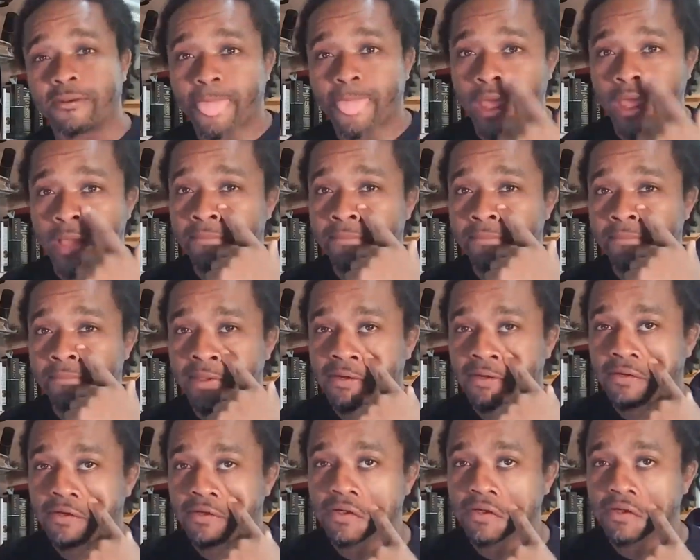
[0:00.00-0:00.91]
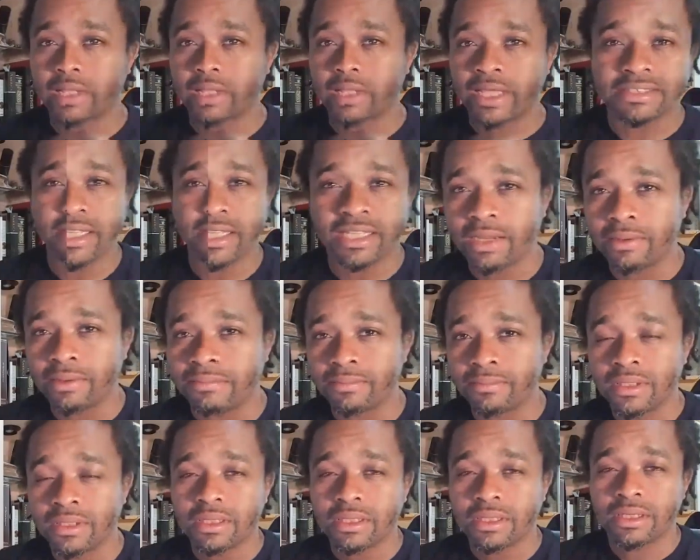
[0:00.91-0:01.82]
I mean, you know, last time
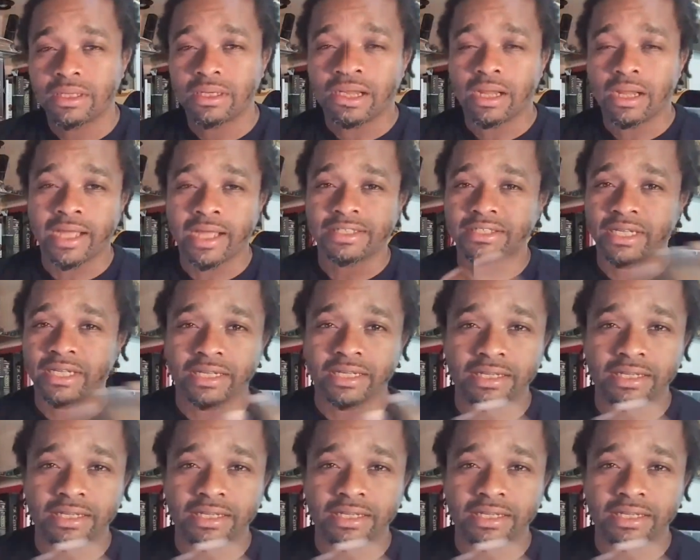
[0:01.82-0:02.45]
I checked,